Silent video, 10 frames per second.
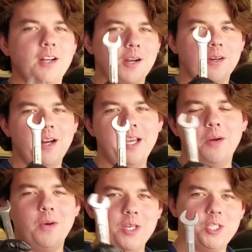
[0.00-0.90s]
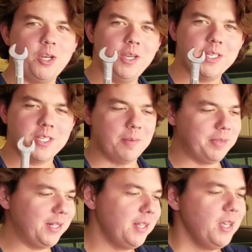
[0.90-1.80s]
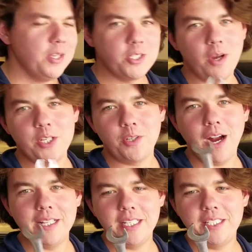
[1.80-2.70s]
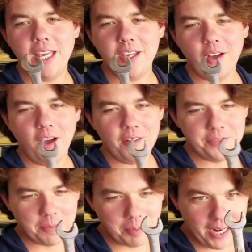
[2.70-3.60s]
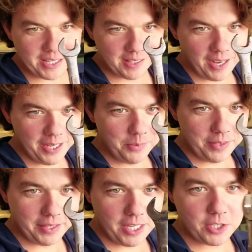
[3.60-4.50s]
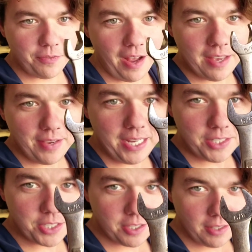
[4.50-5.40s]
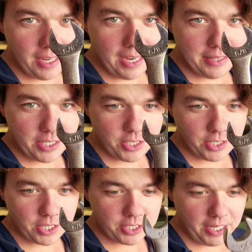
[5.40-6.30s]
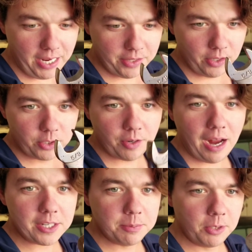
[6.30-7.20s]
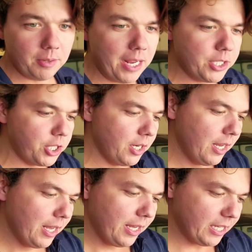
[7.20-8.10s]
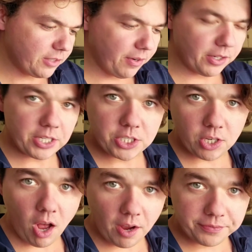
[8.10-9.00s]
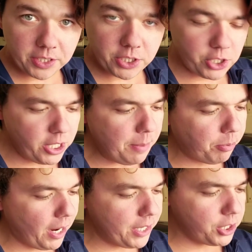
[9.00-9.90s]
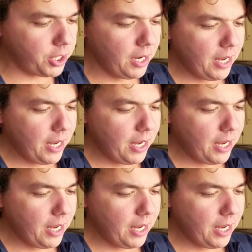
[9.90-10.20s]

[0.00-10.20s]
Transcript: All right, I want to show you something. So I tried to take off the brake line with this 5 and this is a standard Craftsman wrench. It's very soft. It's a cheap wrench.